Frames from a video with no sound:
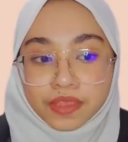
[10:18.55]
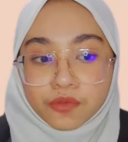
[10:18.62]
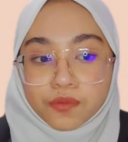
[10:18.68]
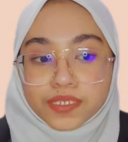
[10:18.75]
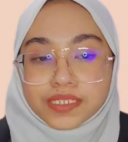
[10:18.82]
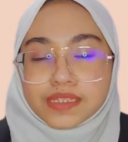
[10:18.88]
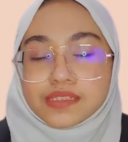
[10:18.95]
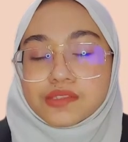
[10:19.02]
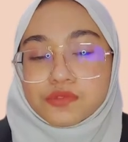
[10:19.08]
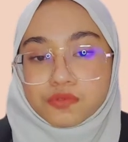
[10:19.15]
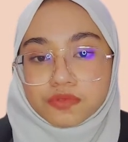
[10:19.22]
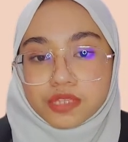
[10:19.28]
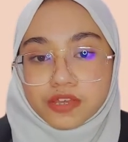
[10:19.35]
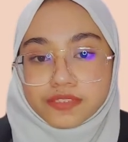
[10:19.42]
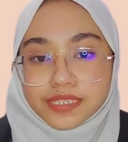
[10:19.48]
which is
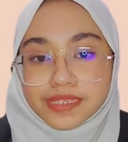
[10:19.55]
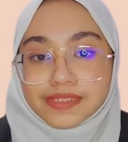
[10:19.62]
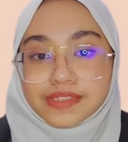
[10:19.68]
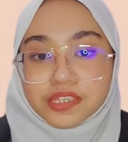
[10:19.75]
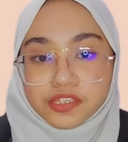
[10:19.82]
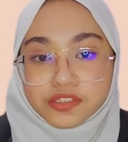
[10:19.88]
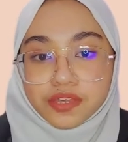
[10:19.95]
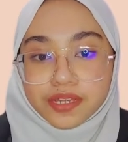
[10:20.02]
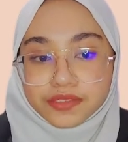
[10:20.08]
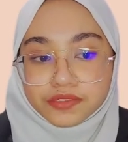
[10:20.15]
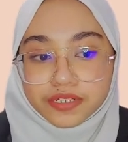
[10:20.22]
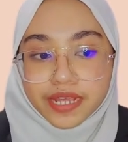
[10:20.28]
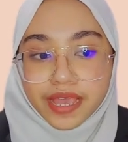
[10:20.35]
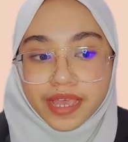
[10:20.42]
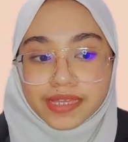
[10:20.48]

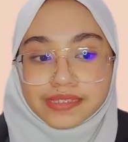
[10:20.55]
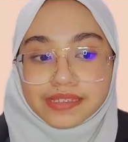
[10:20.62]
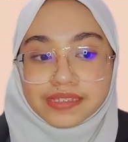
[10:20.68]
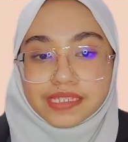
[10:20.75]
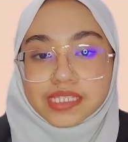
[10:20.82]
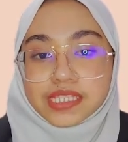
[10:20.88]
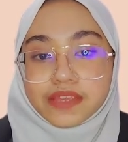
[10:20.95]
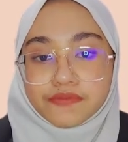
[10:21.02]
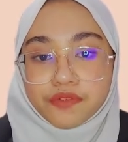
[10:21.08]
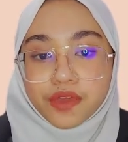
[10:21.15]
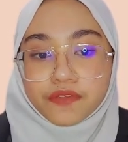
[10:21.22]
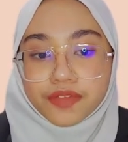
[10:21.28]
2,665